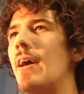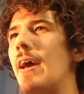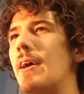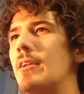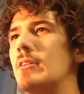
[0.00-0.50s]

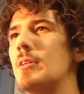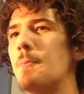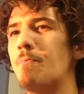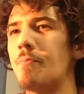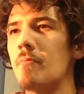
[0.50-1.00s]
And
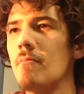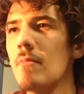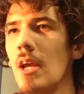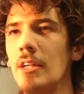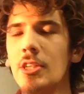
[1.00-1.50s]

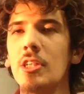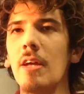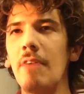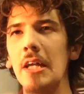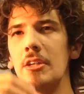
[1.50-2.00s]
I just
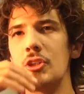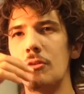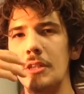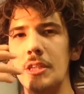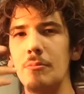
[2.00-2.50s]
love how the
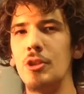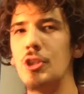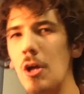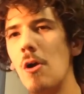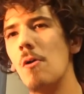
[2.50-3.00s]
story seemed to
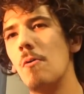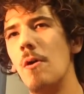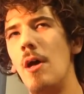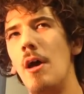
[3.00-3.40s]
show